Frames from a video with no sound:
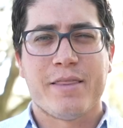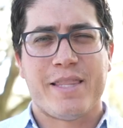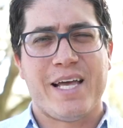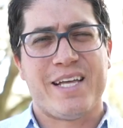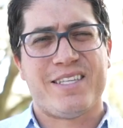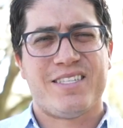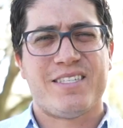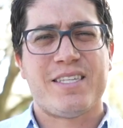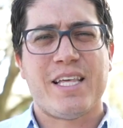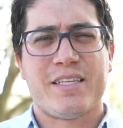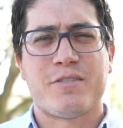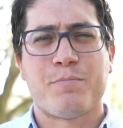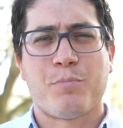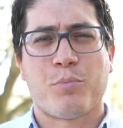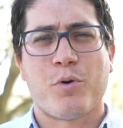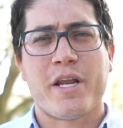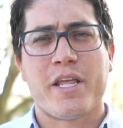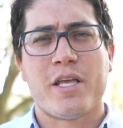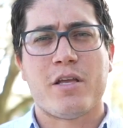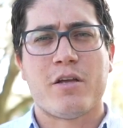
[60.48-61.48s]
that's that's, that's
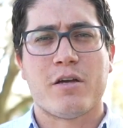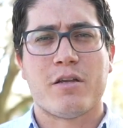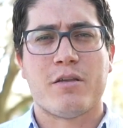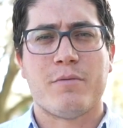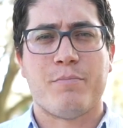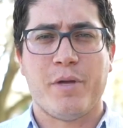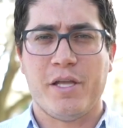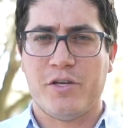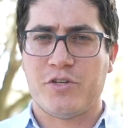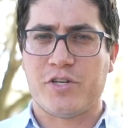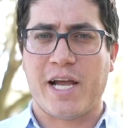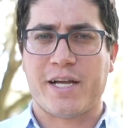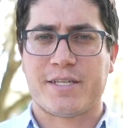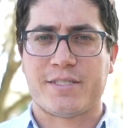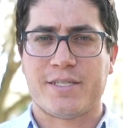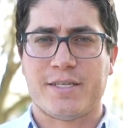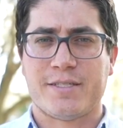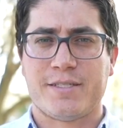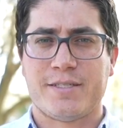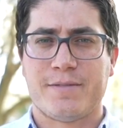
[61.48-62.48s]
pretty good beach
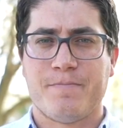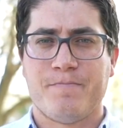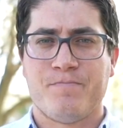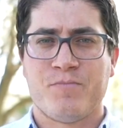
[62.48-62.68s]
access.